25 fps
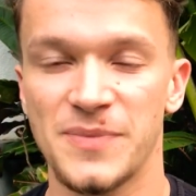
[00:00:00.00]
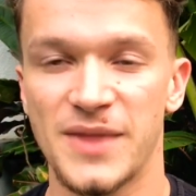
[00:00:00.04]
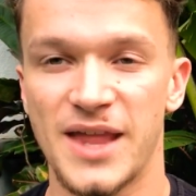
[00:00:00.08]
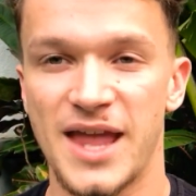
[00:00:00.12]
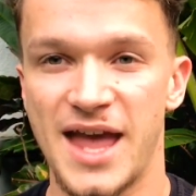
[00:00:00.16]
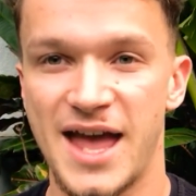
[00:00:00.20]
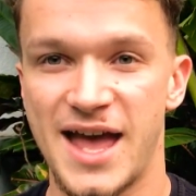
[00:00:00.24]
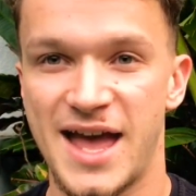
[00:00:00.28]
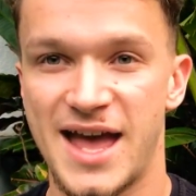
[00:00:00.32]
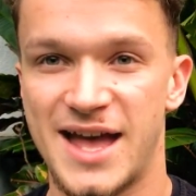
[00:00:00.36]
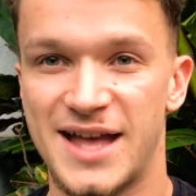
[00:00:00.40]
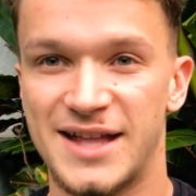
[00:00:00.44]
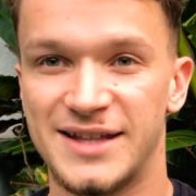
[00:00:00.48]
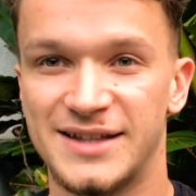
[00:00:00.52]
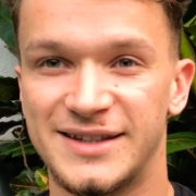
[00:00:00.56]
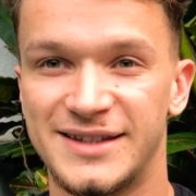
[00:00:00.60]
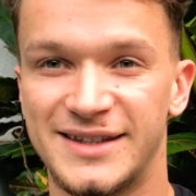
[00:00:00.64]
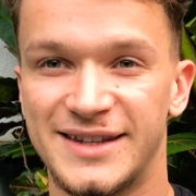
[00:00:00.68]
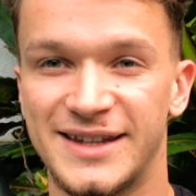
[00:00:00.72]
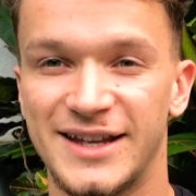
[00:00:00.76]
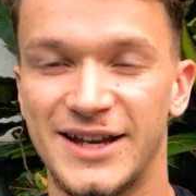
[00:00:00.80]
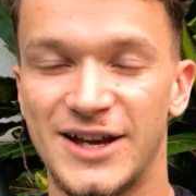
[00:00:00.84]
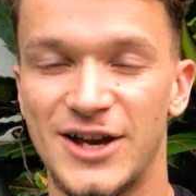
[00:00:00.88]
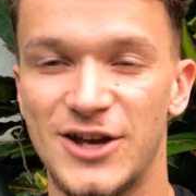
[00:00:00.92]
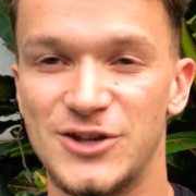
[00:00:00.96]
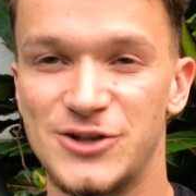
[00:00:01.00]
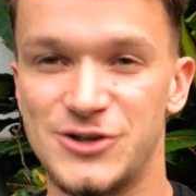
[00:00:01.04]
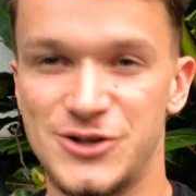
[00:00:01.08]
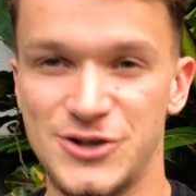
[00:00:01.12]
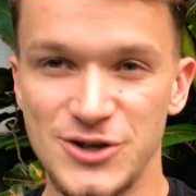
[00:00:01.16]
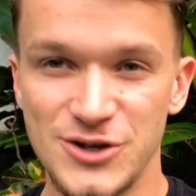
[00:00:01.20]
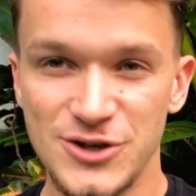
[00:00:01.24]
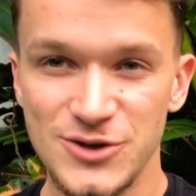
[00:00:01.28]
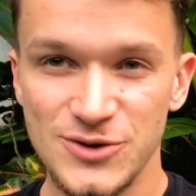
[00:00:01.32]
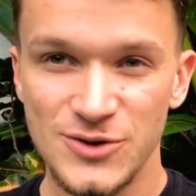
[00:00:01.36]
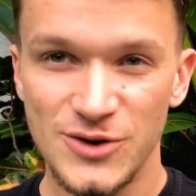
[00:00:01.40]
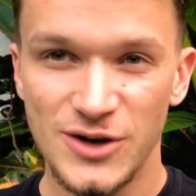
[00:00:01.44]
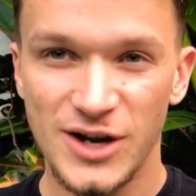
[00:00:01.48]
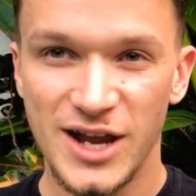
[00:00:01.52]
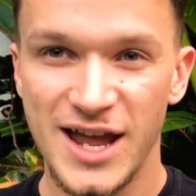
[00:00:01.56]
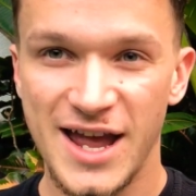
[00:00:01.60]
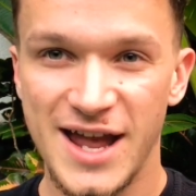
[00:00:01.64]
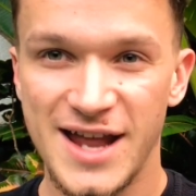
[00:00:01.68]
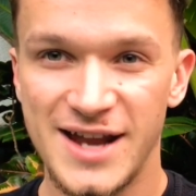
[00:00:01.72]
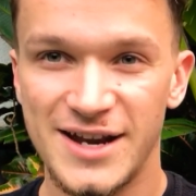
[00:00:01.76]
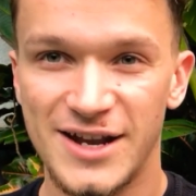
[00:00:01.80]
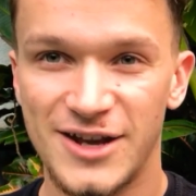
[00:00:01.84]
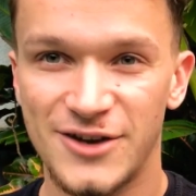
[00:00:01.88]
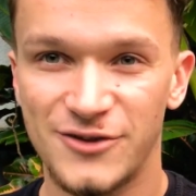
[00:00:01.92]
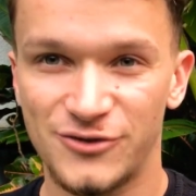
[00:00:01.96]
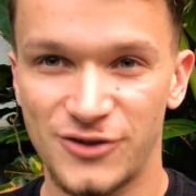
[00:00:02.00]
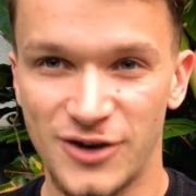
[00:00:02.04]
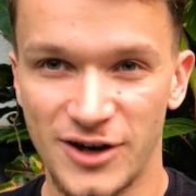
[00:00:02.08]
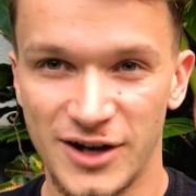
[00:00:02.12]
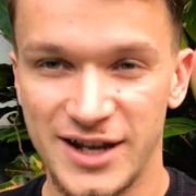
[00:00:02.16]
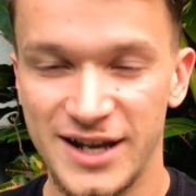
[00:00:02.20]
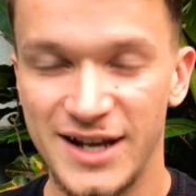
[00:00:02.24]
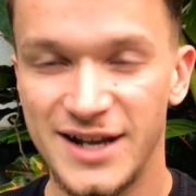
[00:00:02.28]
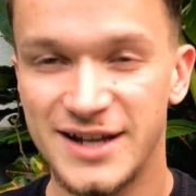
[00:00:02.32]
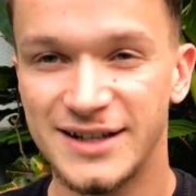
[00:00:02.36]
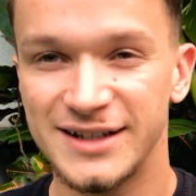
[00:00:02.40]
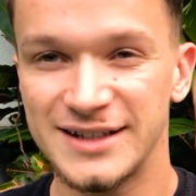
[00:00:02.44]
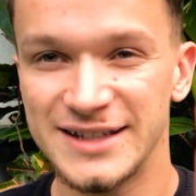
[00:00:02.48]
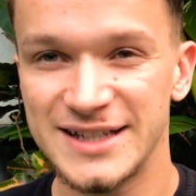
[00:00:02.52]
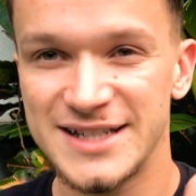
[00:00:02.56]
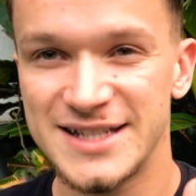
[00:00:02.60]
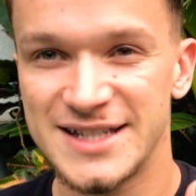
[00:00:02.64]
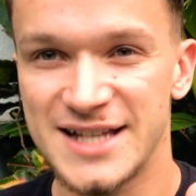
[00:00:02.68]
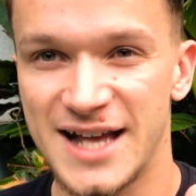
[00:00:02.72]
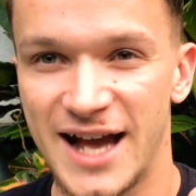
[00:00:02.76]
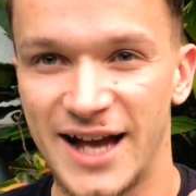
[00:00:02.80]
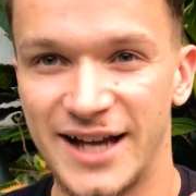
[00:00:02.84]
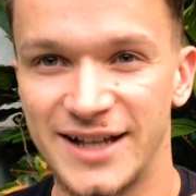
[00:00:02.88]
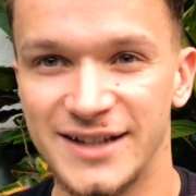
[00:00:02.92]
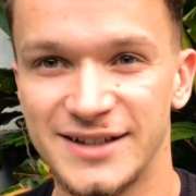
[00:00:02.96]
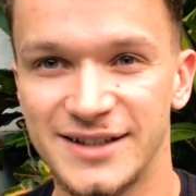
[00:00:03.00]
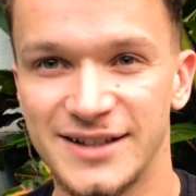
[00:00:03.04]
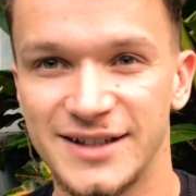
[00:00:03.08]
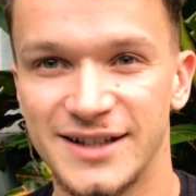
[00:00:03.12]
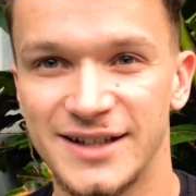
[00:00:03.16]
and you can fucking decide